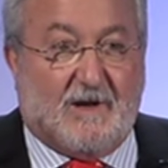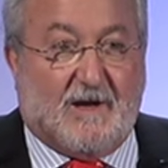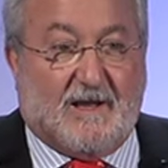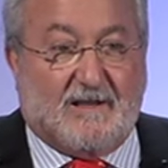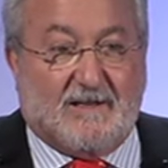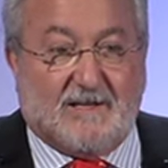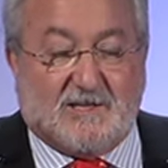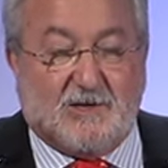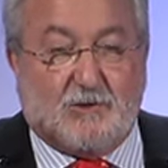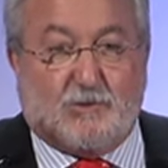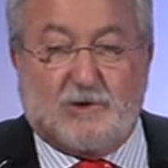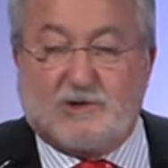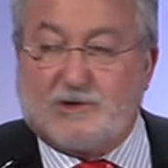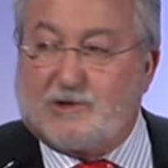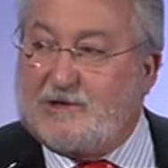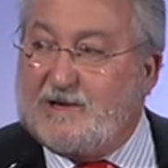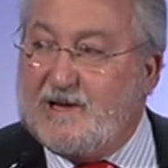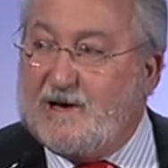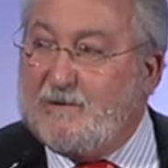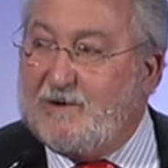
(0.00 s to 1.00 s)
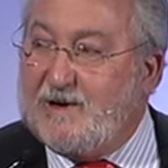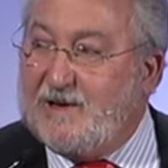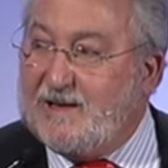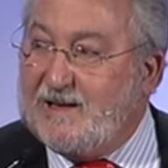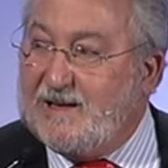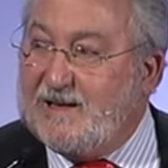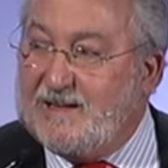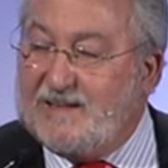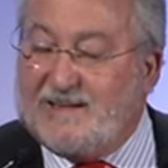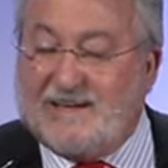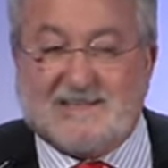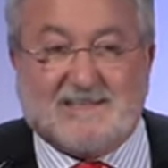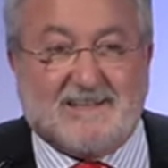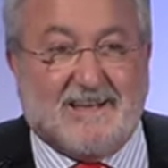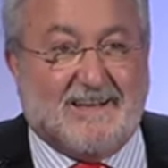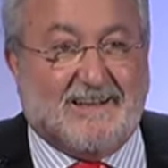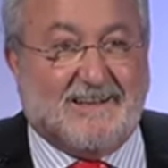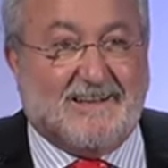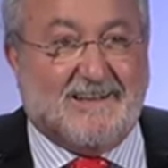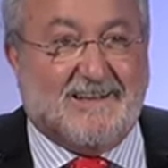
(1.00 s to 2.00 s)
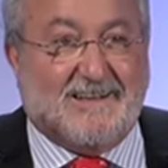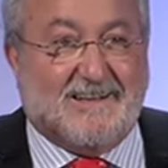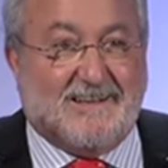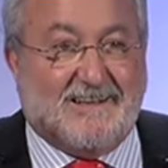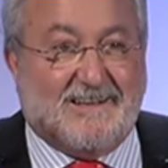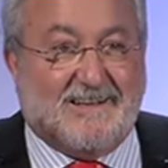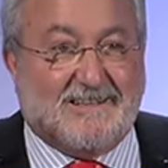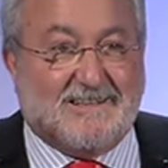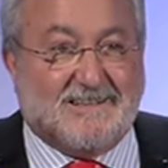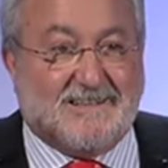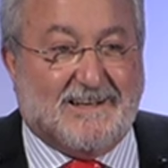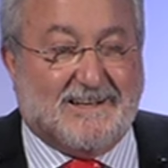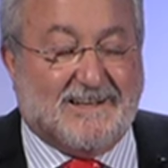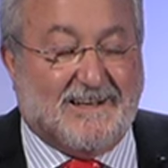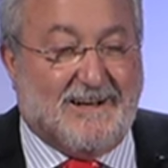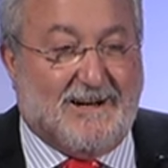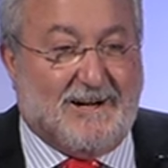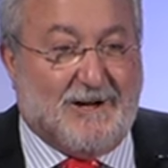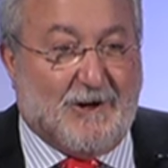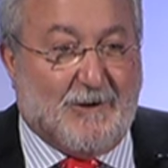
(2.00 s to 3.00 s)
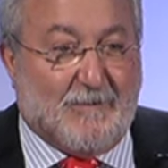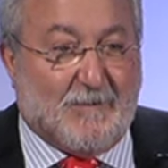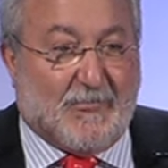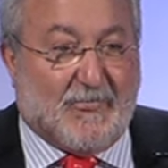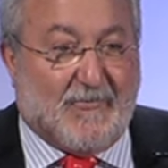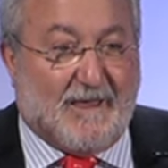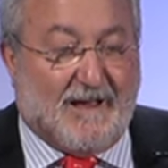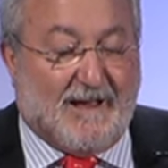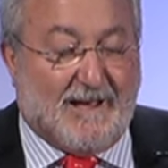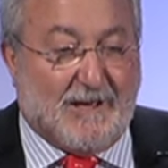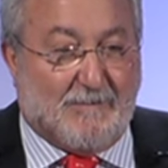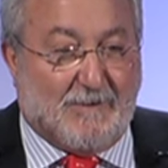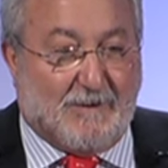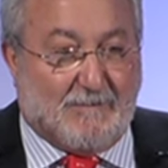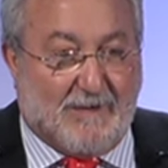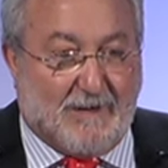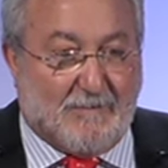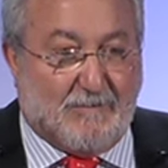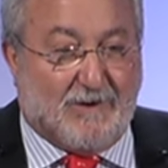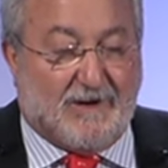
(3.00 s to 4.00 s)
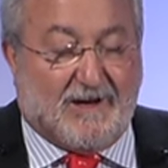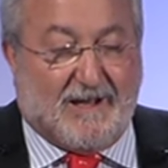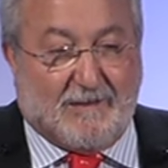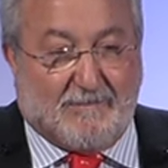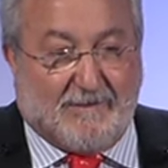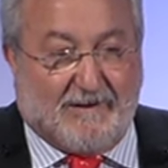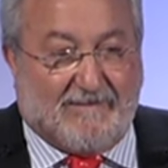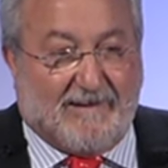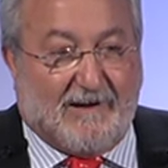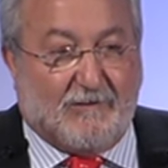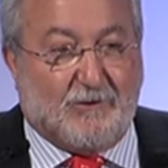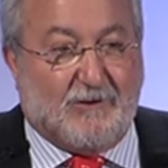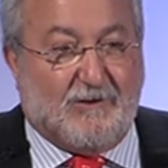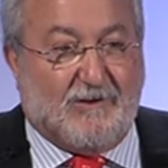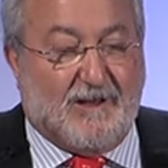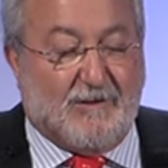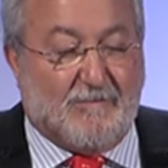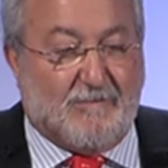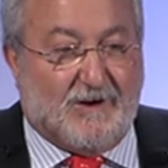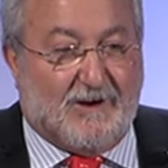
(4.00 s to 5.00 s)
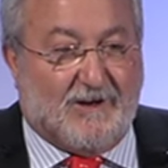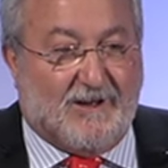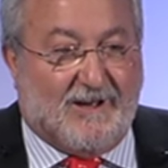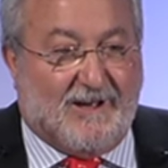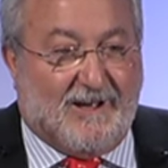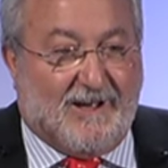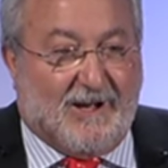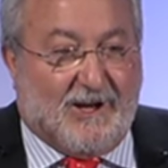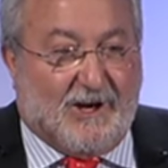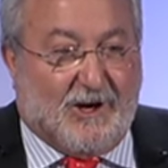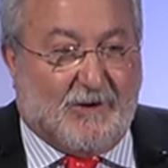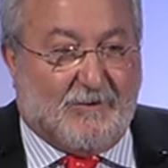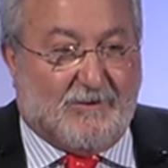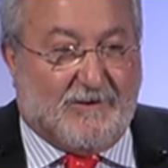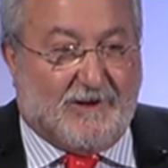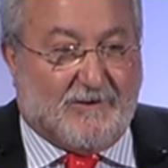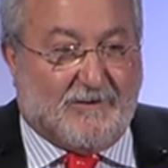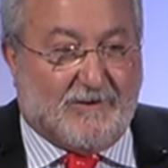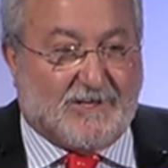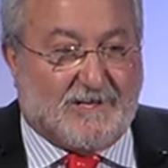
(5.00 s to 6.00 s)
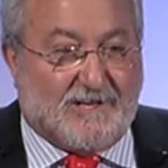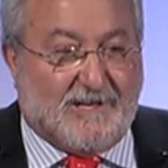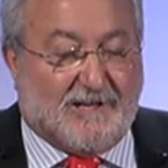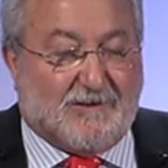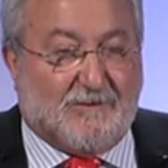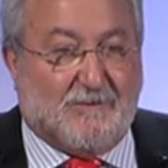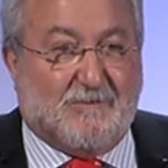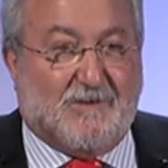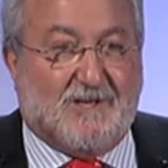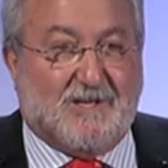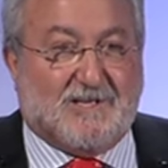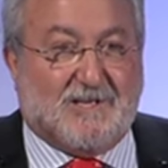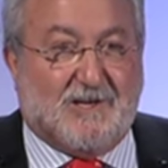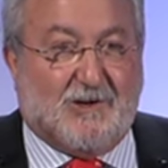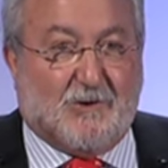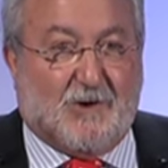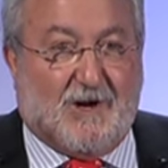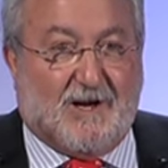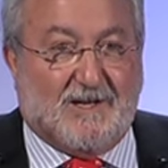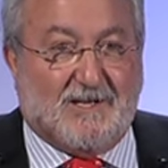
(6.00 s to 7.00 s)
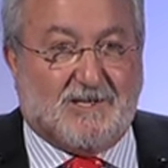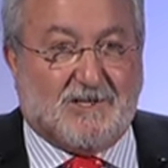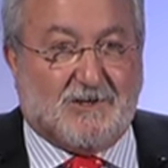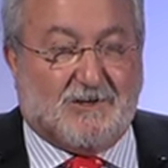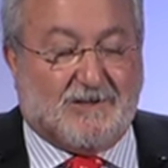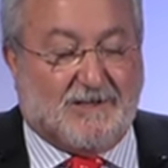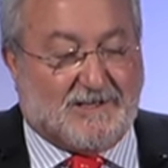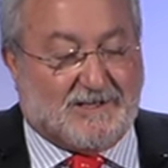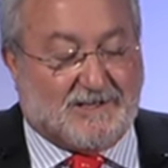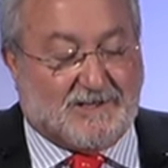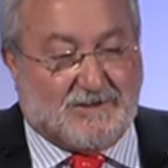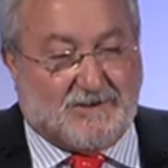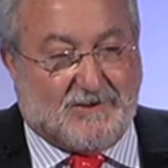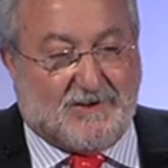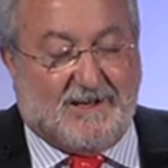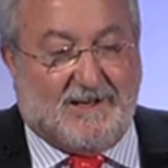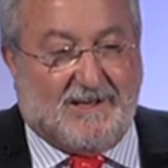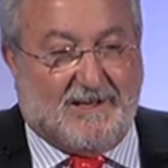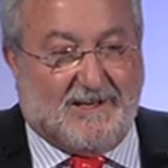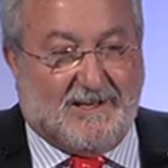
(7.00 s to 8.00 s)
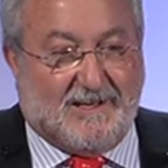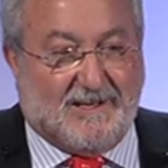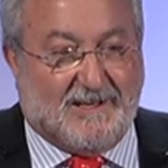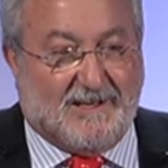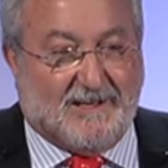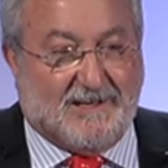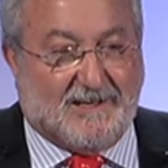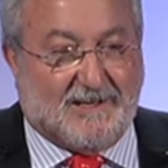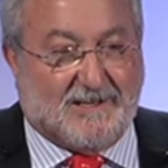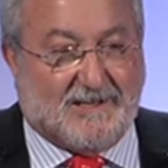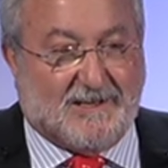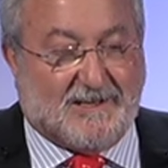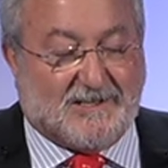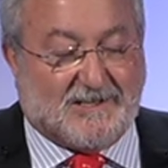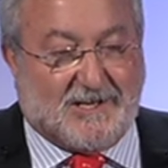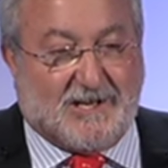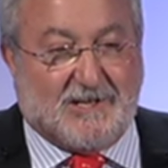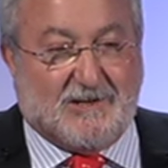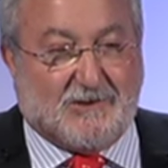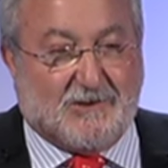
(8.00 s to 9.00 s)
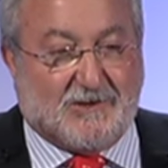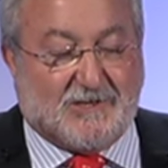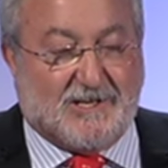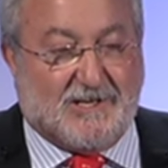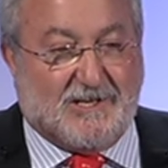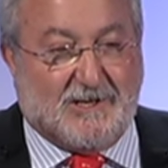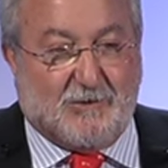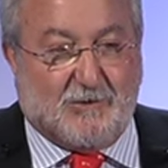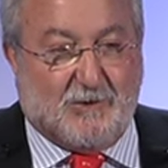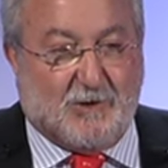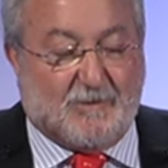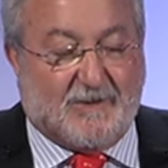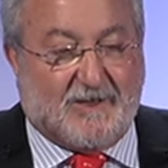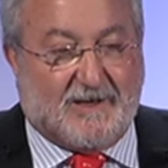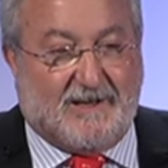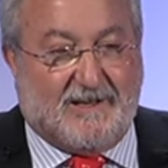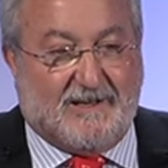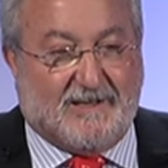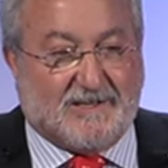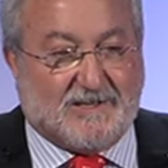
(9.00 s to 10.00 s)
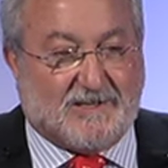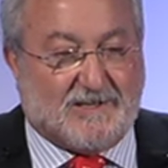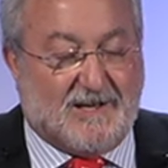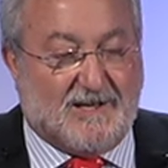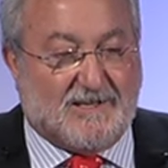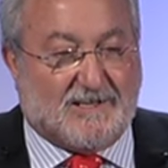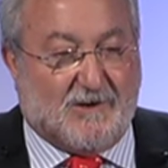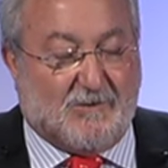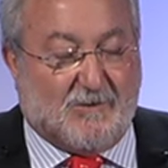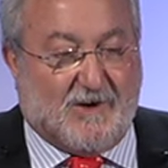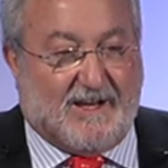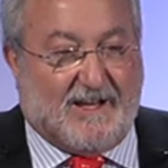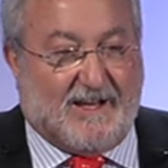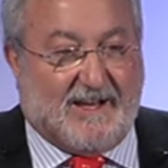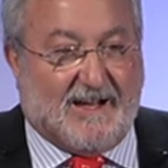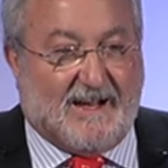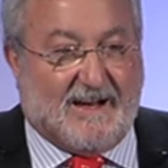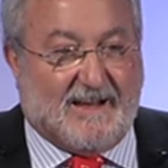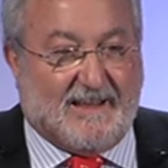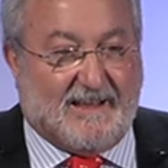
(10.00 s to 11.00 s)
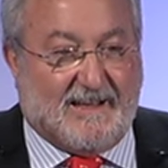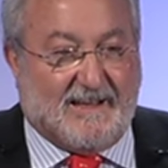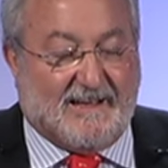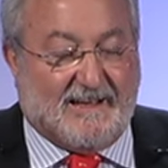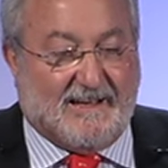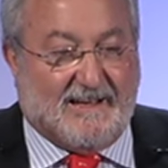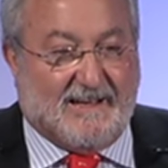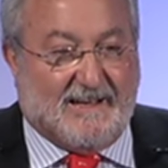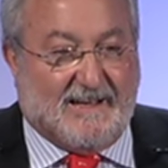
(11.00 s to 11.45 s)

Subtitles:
And the situation now, and that's the end, is that I am a founding member of the Regenerative Medicine Coalition. That's 3 centers in Europe, 3 in the States, and 1 in Canada.